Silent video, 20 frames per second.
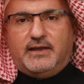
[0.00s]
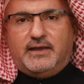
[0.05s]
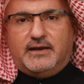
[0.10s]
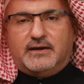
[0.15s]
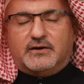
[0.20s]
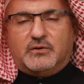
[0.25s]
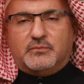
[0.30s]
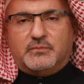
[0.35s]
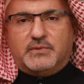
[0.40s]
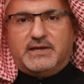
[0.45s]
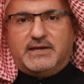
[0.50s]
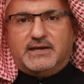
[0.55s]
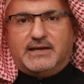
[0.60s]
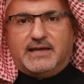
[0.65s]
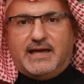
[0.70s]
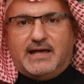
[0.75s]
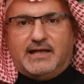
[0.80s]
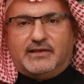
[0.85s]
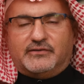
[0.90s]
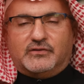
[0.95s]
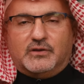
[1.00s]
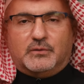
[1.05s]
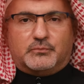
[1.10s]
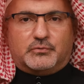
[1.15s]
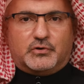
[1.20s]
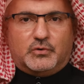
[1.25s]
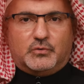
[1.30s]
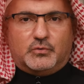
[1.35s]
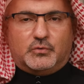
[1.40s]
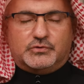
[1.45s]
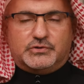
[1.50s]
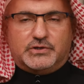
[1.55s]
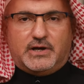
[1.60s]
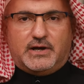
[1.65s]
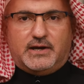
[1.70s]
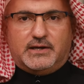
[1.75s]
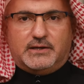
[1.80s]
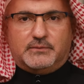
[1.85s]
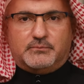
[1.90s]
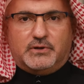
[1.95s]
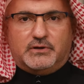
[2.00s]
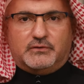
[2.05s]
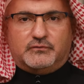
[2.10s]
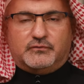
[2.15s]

Aramaic as the prototype